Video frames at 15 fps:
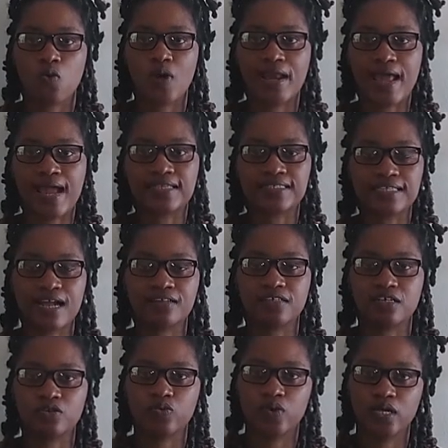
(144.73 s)
when I
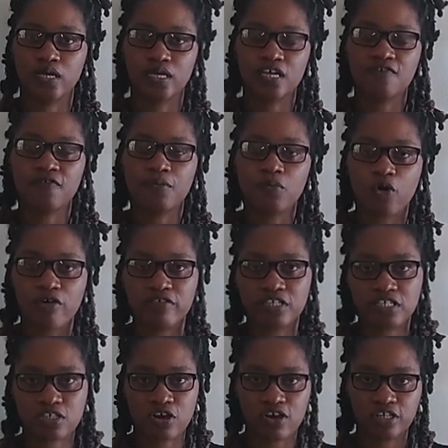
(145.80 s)
started doing even more
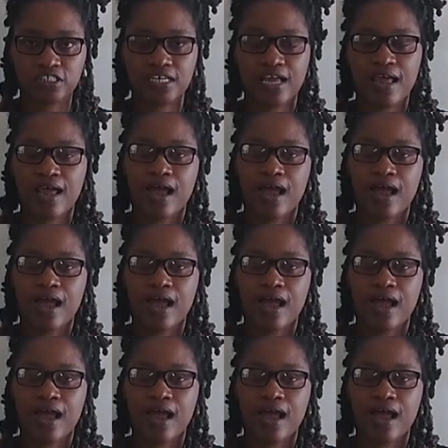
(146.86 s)
research,